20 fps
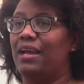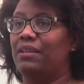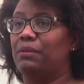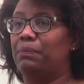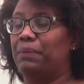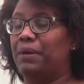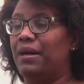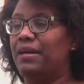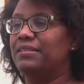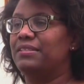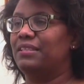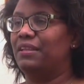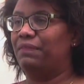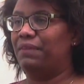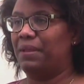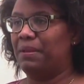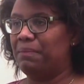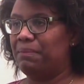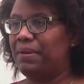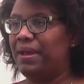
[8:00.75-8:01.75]
and the
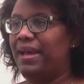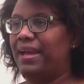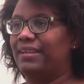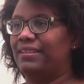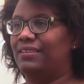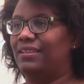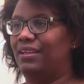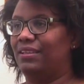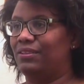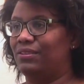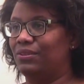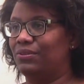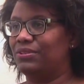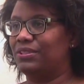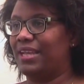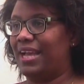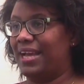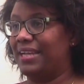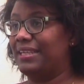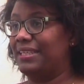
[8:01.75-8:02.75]
positive impact that
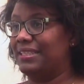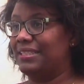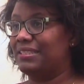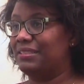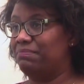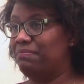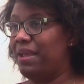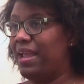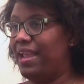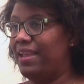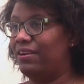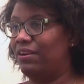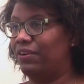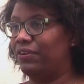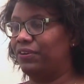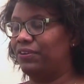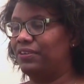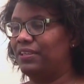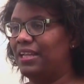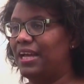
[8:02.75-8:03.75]
those catechists made
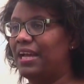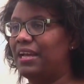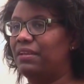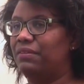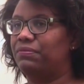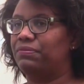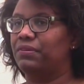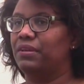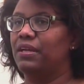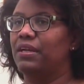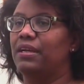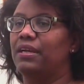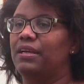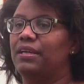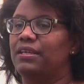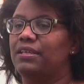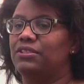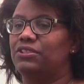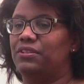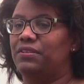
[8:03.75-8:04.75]
on her life.
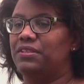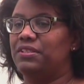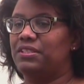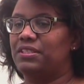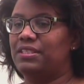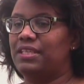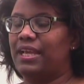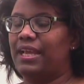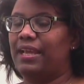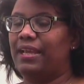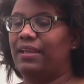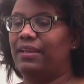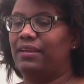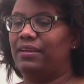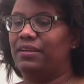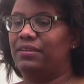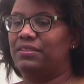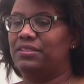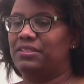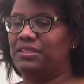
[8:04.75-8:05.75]
To this
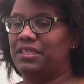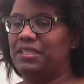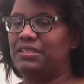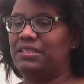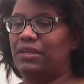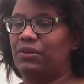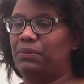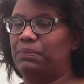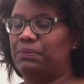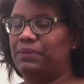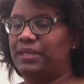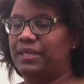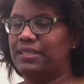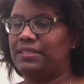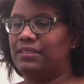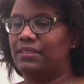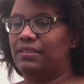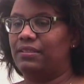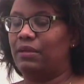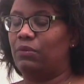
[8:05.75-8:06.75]
day, the seeds that are
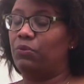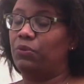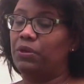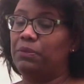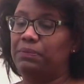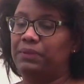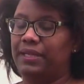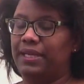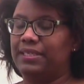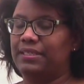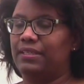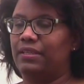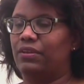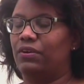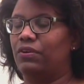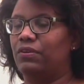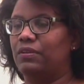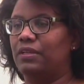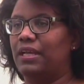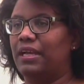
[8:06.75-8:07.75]
planted, that were planted
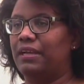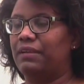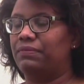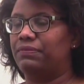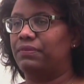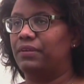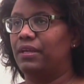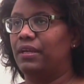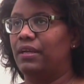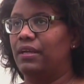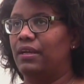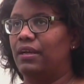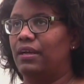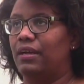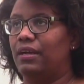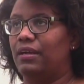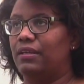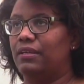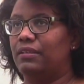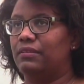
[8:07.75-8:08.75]
in her life,
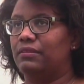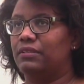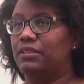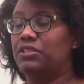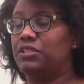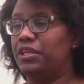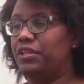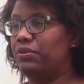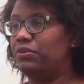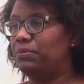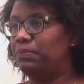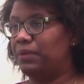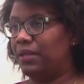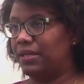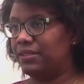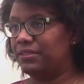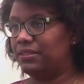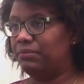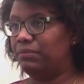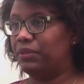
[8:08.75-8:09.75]
continue to
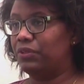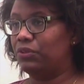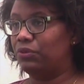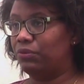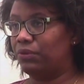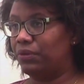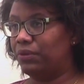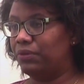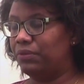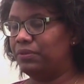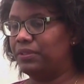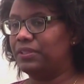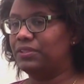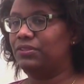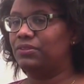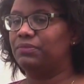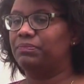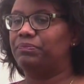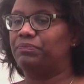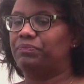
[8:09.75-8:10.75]
blossom and grow,
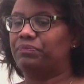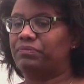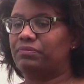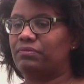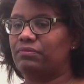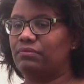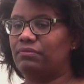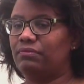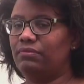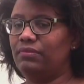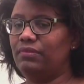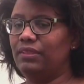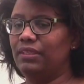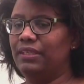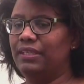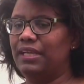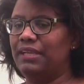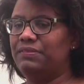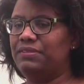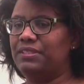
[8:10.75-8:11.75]

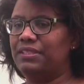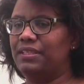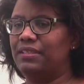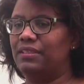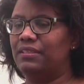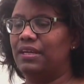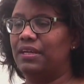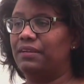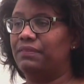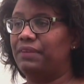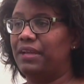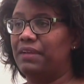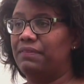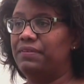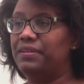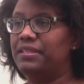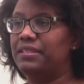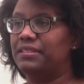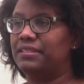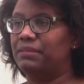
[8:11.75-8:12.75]
and I've seen a lot of
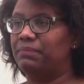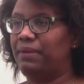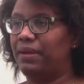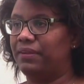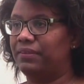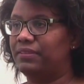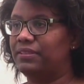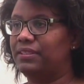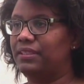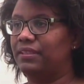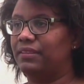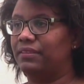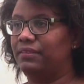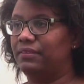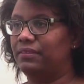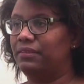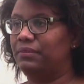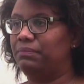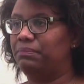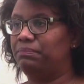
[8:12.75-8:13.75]
evidence about
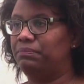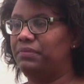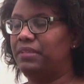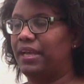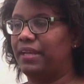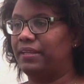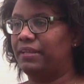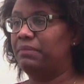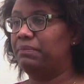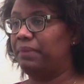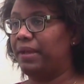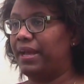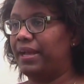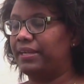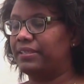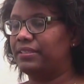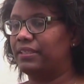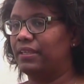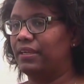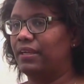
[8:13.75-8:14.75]
that
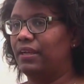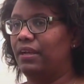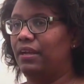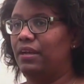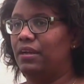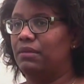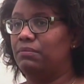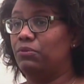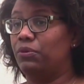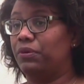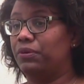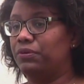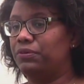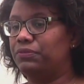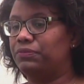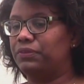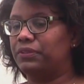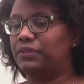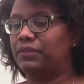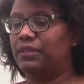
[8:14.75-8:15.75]
impact.
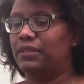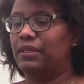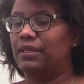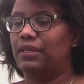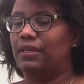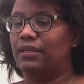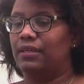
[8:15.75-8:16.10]
Moreover,